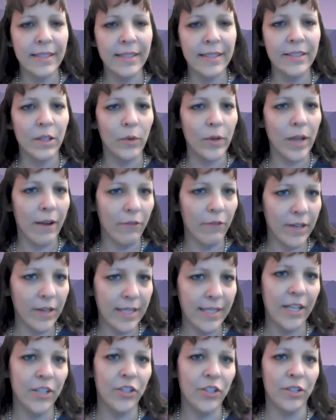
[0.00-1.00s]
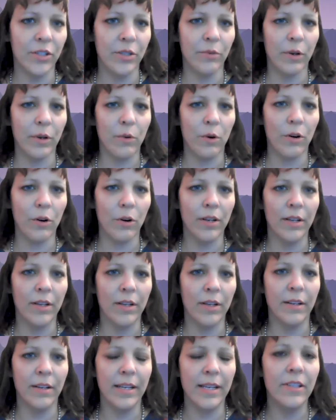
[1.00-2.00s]
So every session is
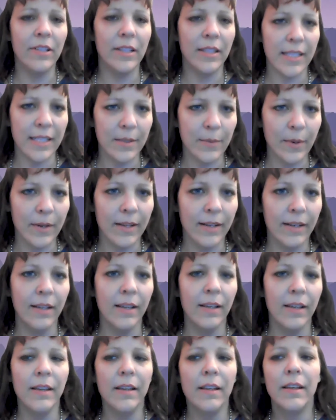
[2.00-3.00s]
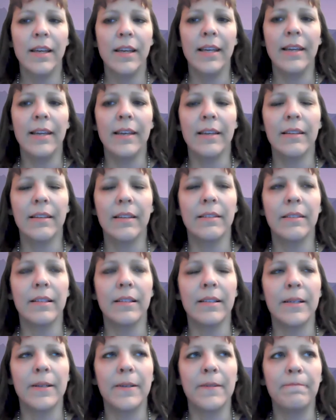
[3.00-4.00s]
recorded, even this one,
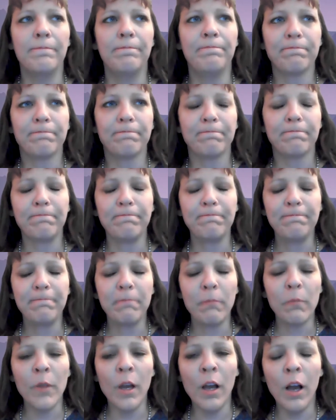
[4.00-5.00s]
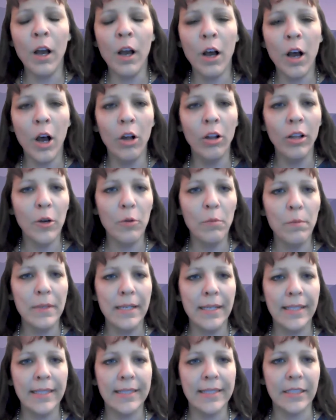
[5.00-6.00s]
and all
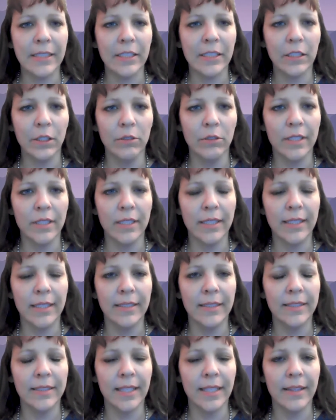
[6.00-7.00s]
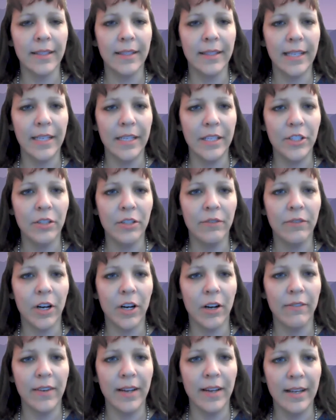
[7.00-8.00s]
openings and closings, and then each of
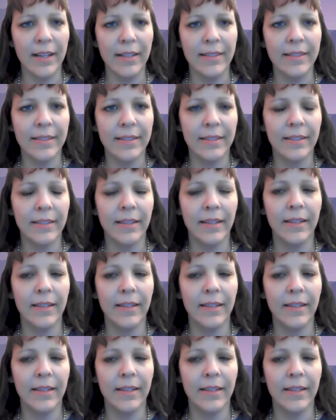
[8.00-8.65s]
our events.